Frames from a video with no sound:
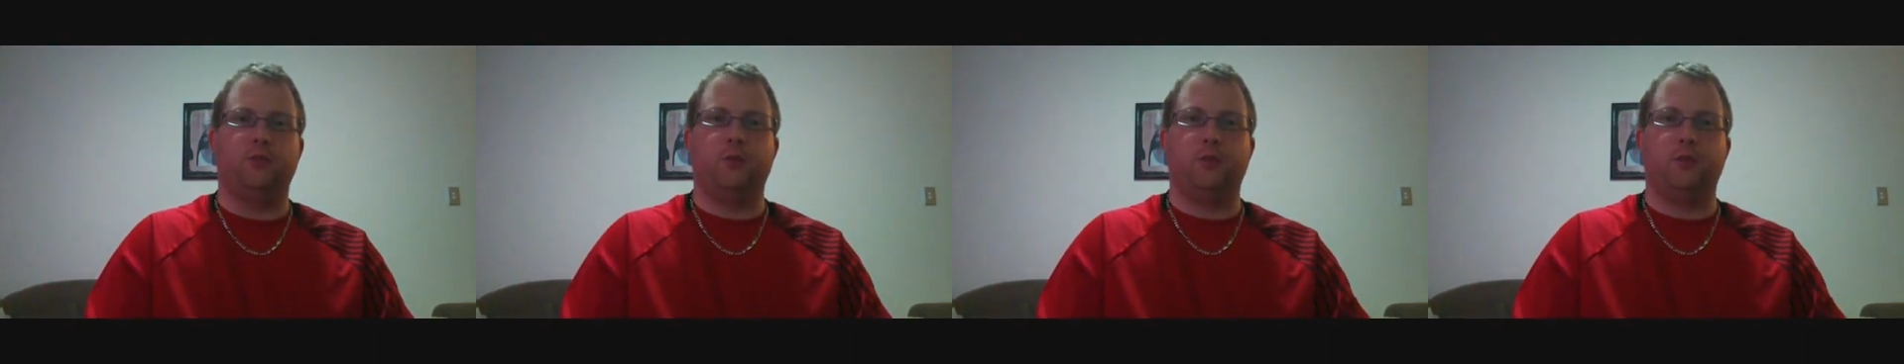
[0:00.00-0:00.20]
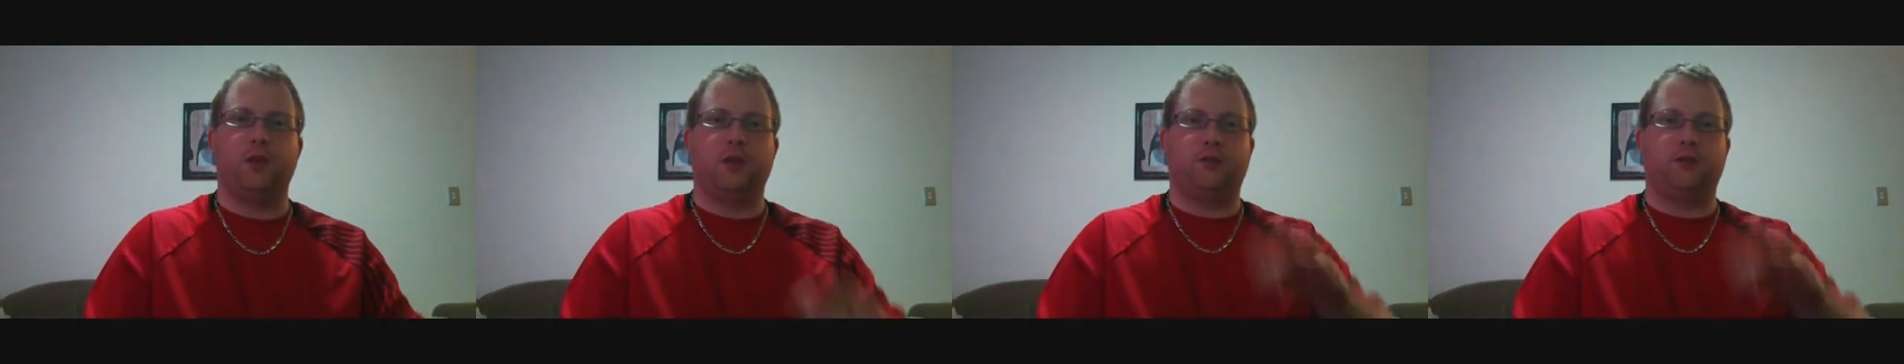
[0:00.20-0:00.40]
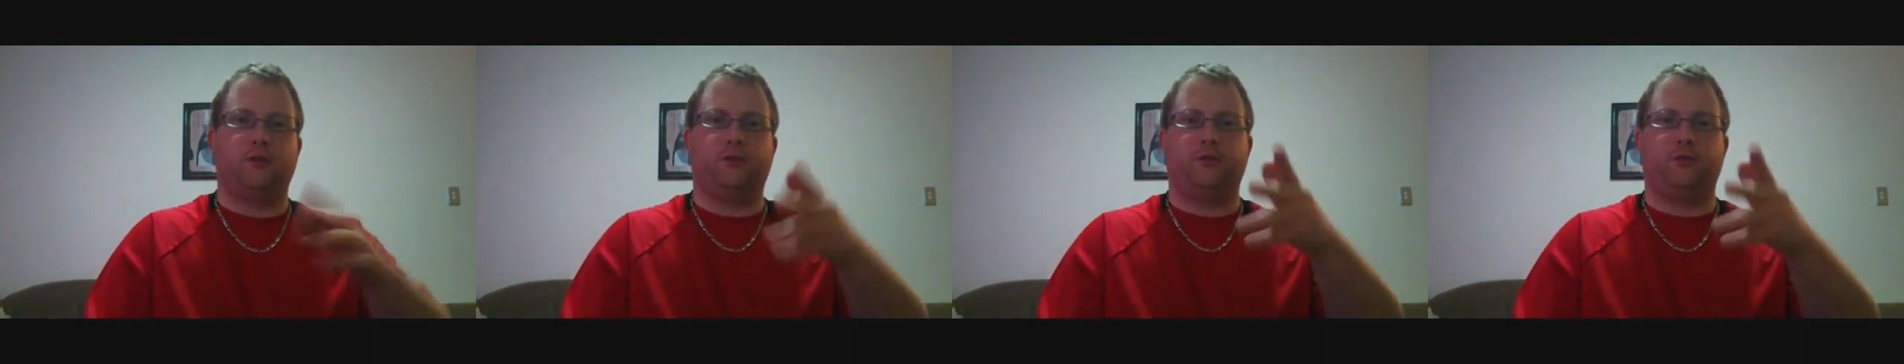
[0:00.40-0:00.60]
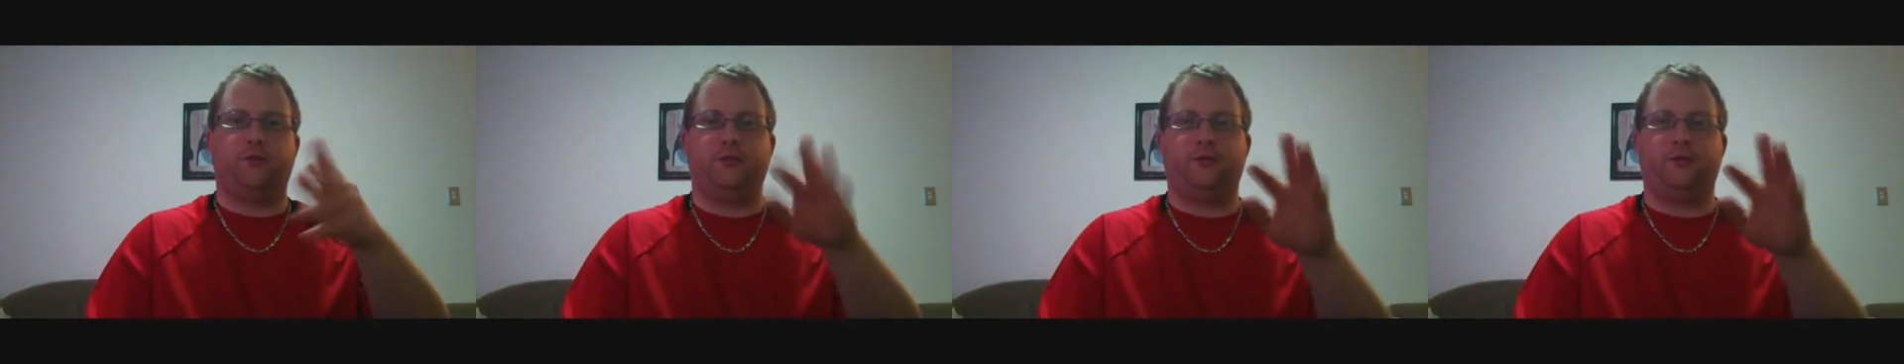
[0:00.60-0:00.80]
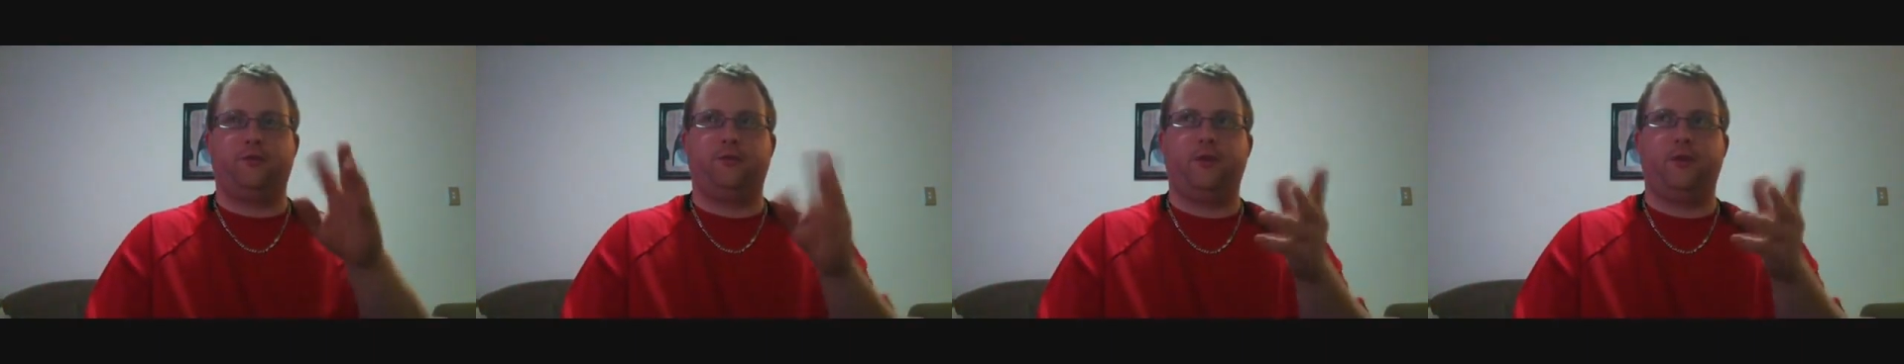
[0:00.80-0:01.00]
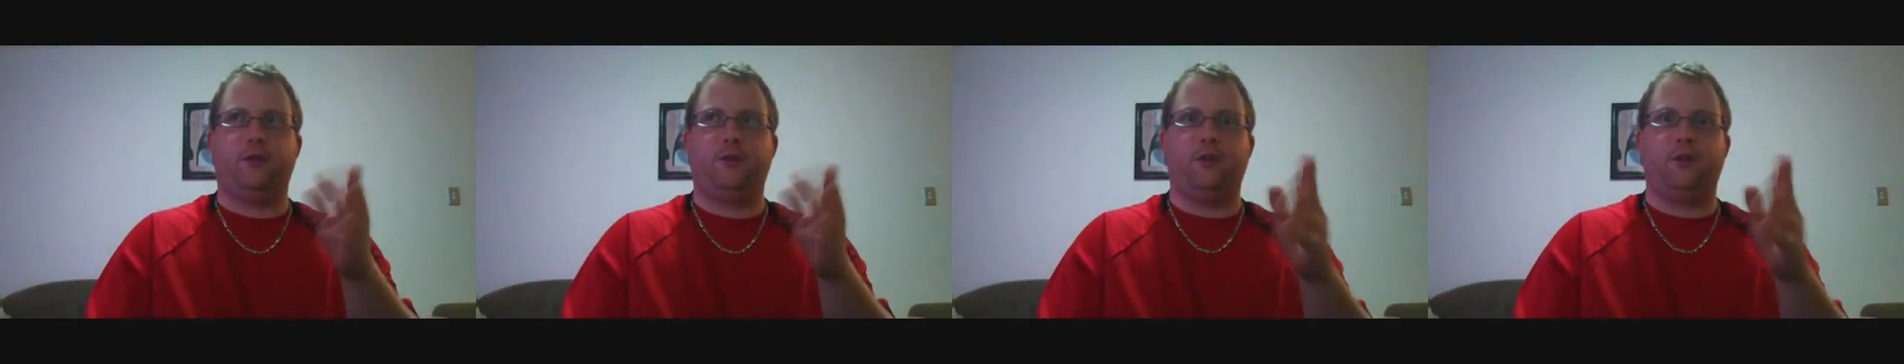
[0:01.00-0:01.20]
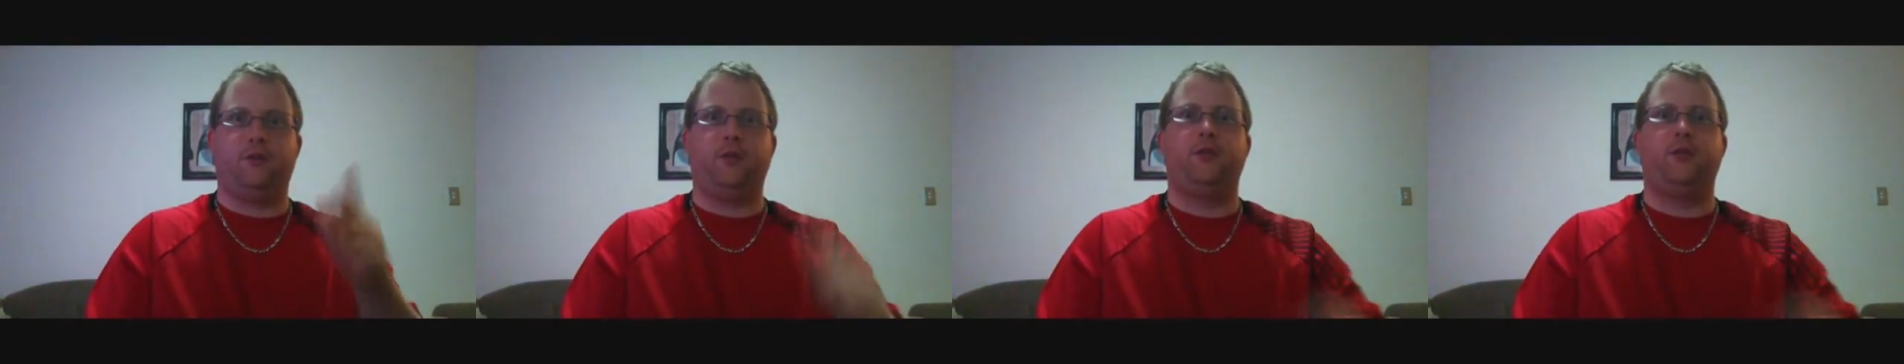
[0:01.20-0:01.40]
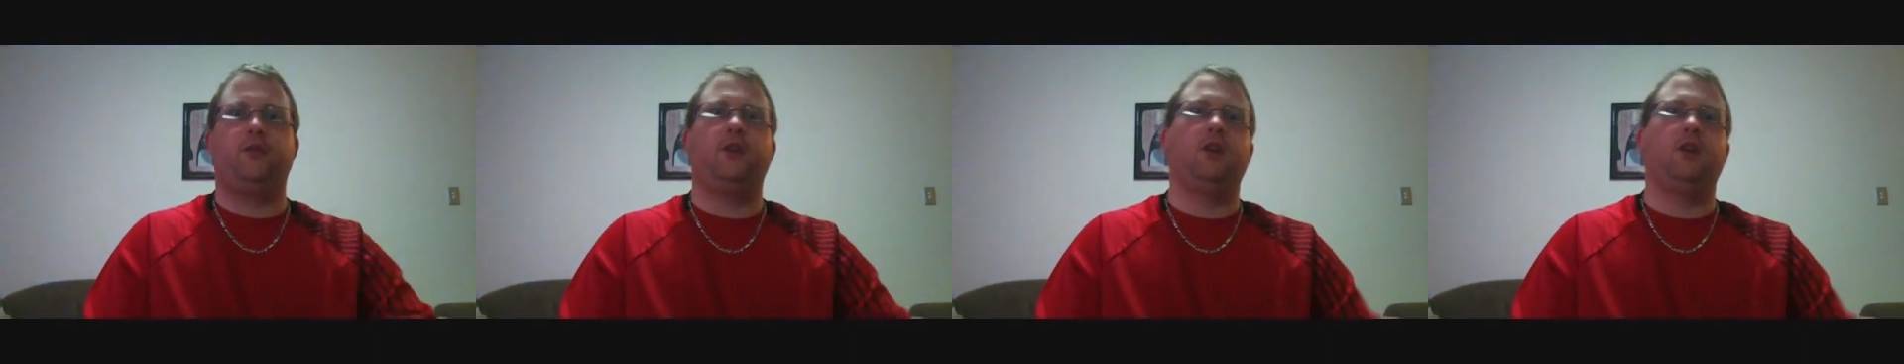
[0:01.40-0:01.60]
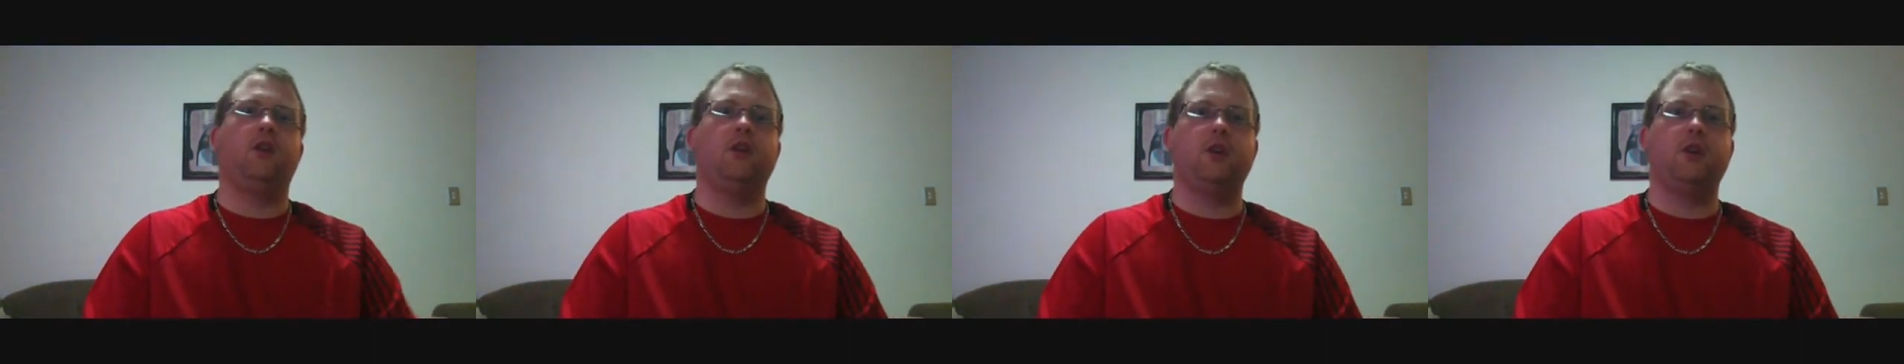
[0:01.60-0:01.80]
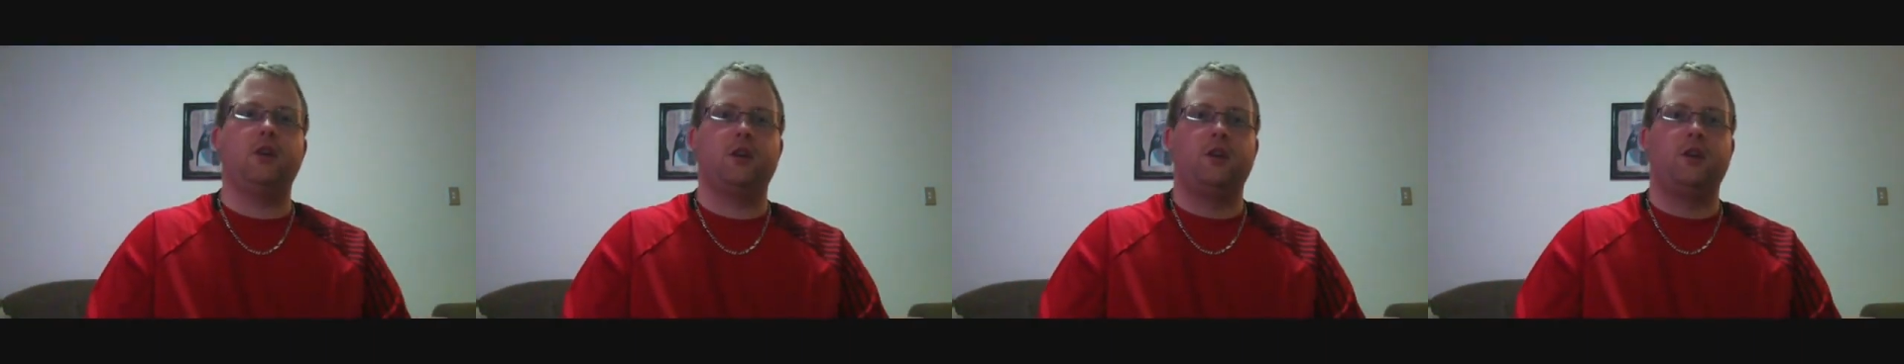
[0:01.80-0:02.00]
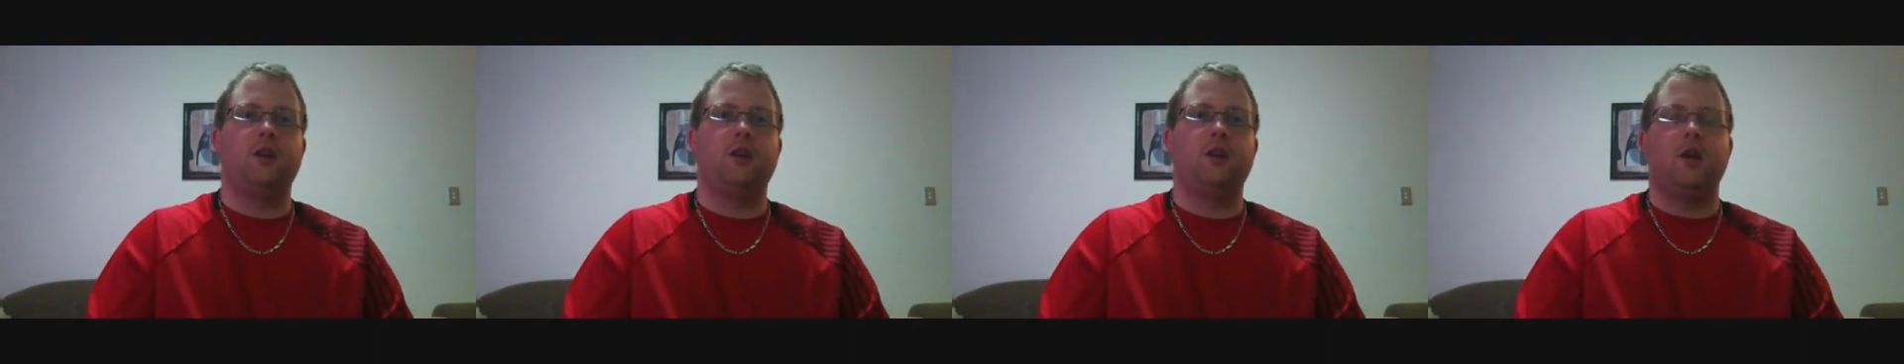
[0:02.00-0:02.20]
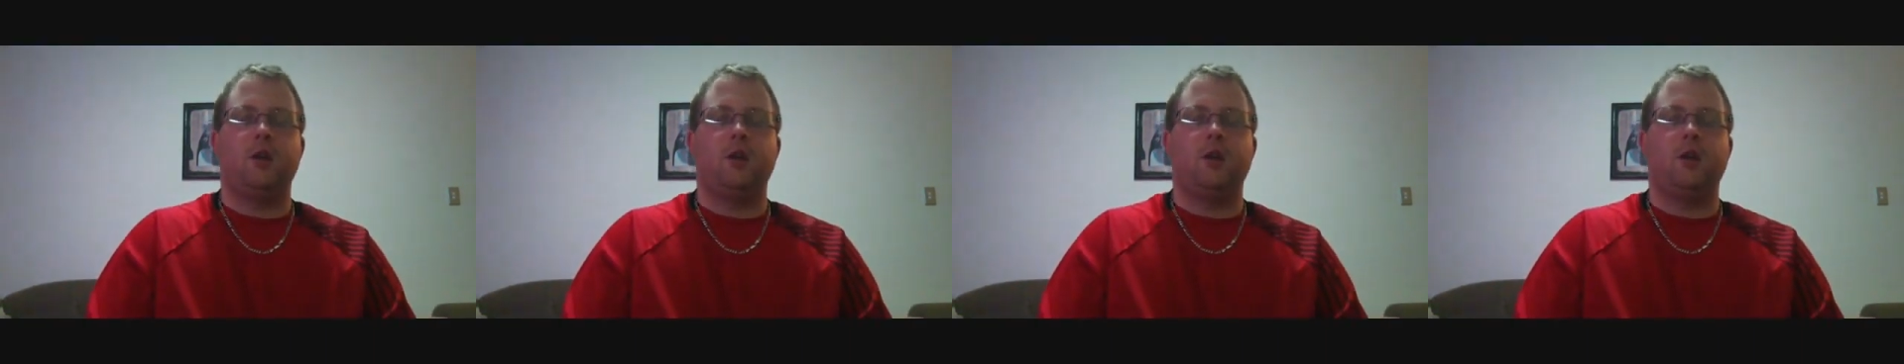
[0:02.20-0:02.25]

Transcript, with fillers: pretty much 50-50 on it.